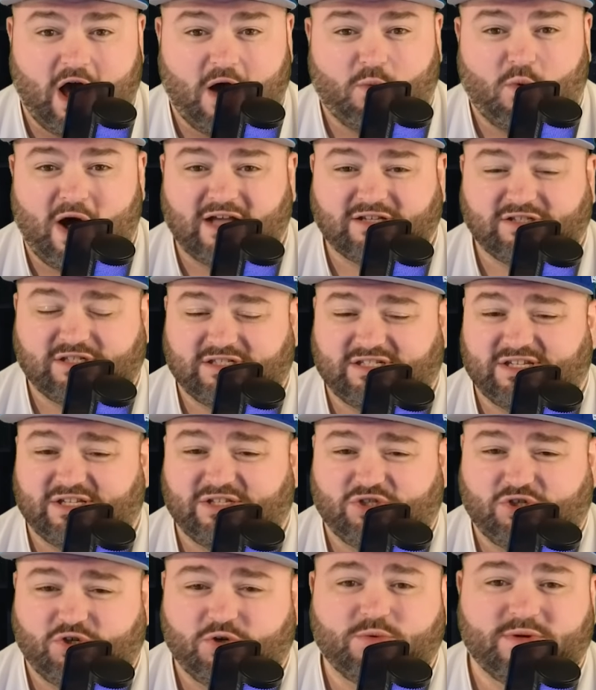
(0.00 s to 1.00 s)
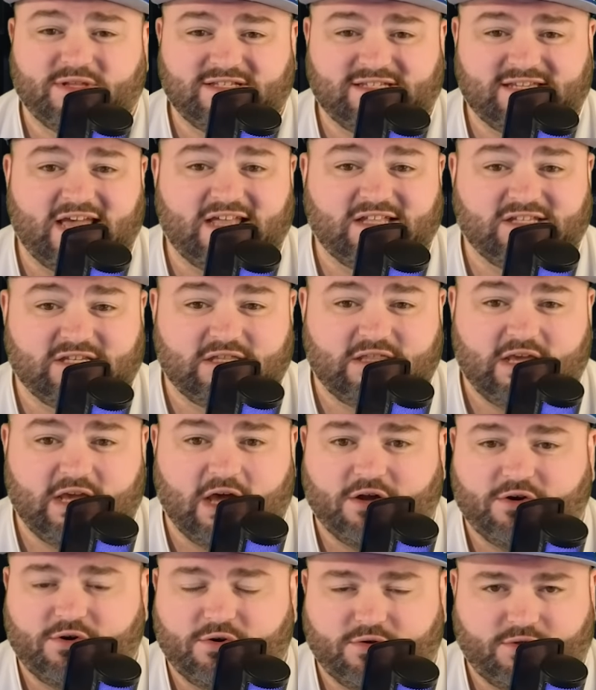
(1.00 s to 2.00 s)
Washington 2-10 to the
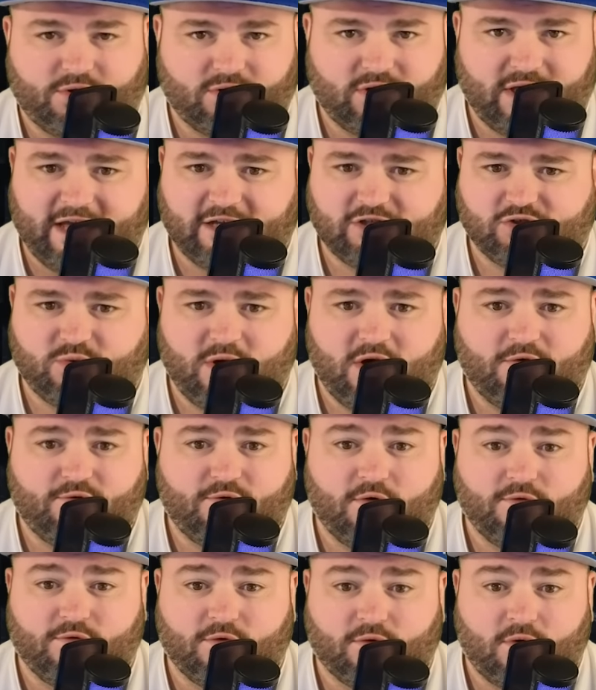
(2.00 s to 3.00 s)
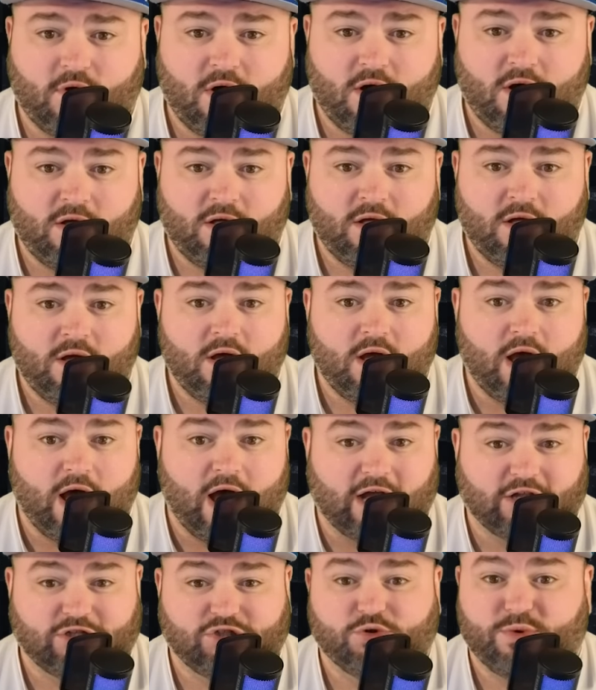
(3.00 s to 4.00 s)
under in their last 12 overall,
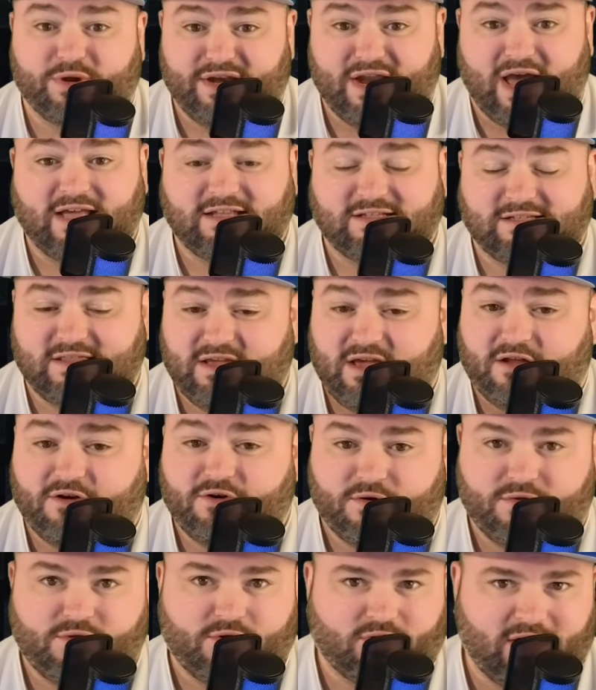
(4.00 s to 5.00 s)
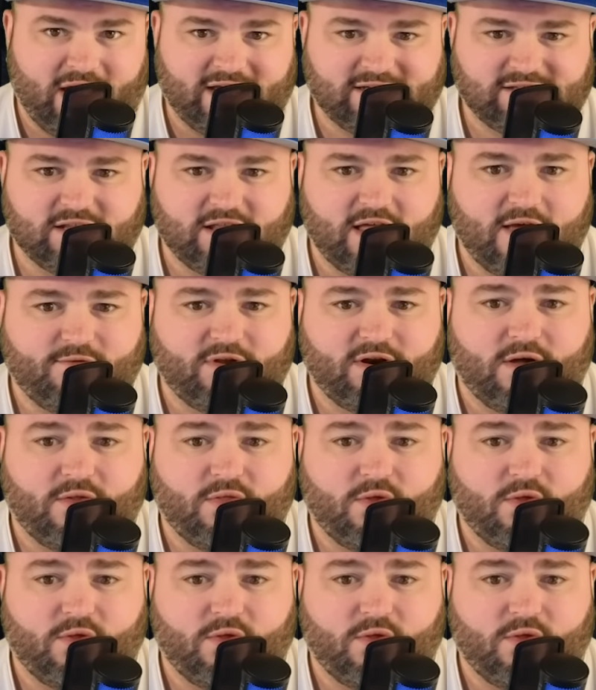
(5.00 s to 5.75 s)
2-9 to the under in their last 11 on the